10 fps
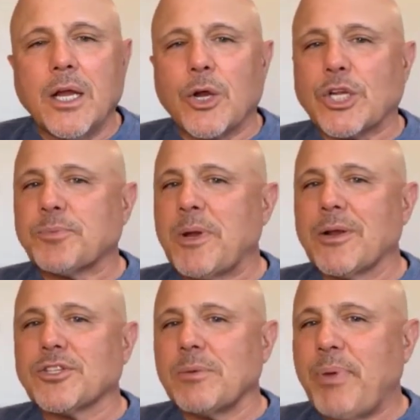Her
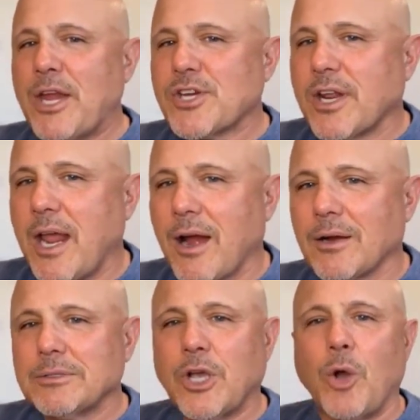experience in patient
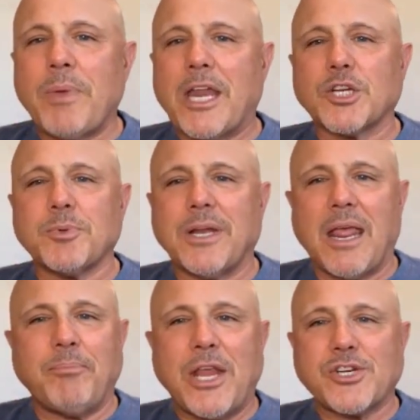care, co-management,
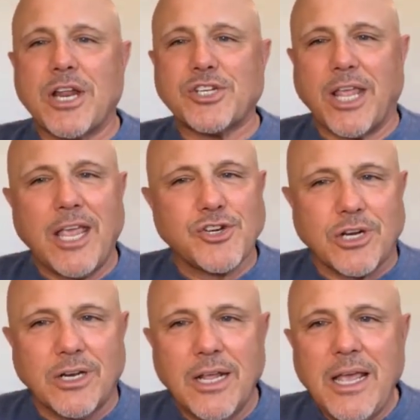and patient
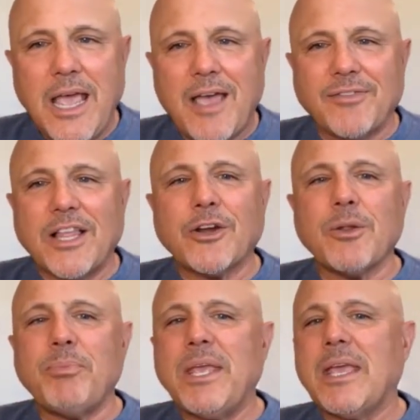education have led her
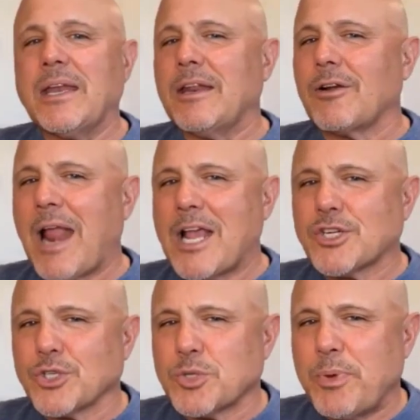to be an
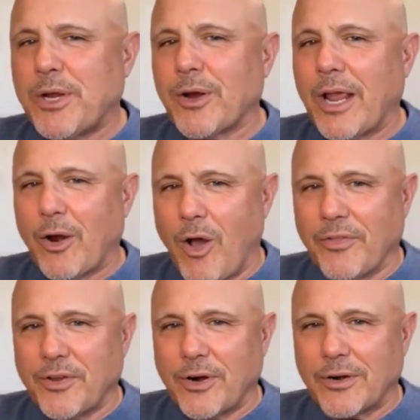international speaker and
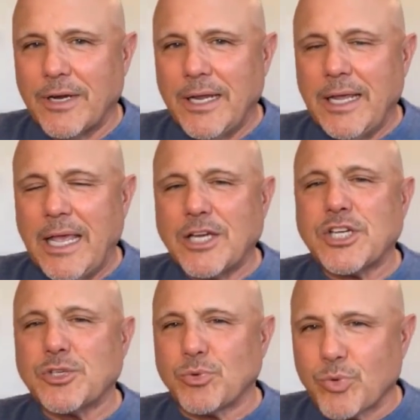author, and
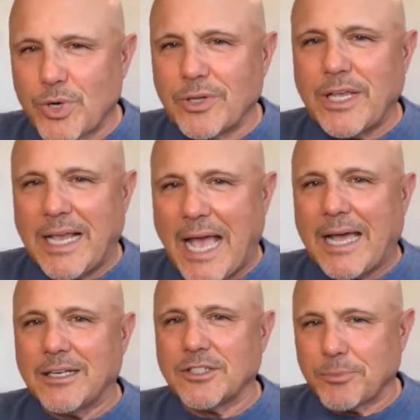she's really
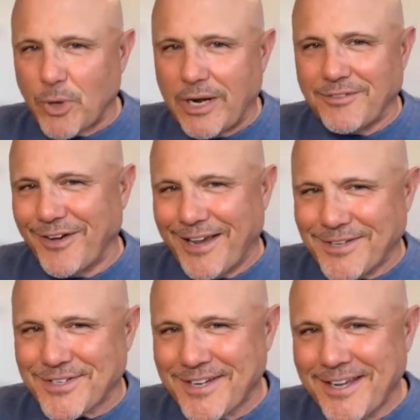got some great
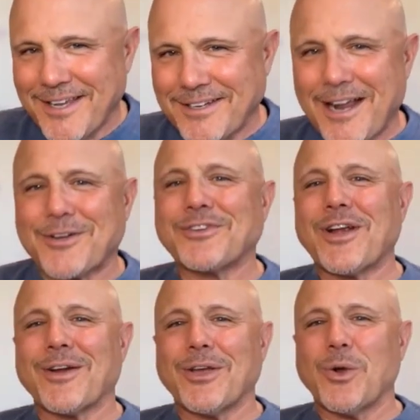advice. Dr.
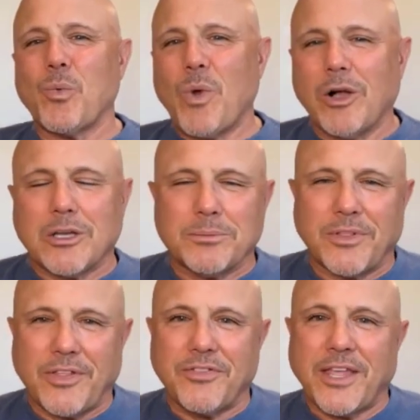Theriot, welcome to
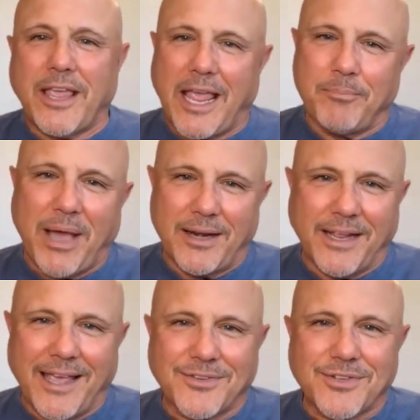the Think Again
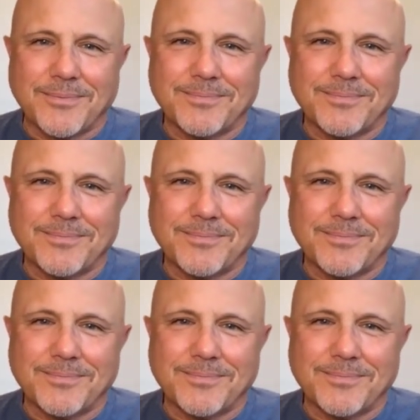podcast.